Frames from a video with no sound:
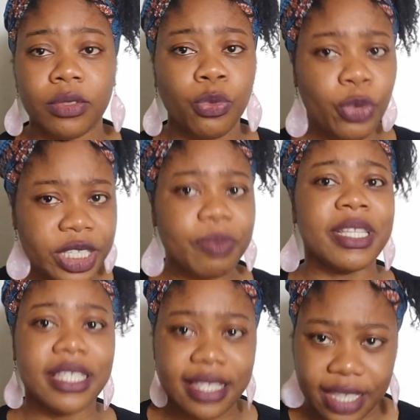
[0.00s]
which
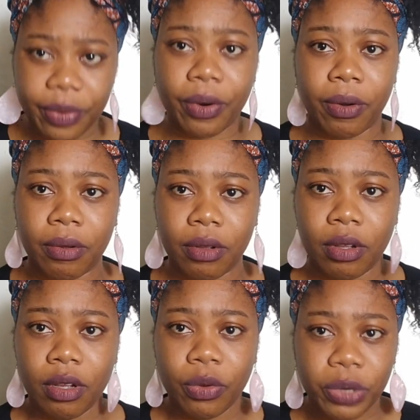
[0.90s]
means 0,
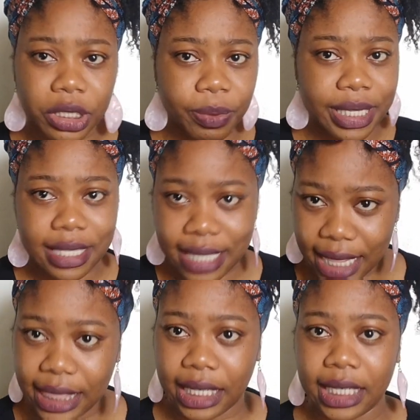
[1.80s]
which means nothing.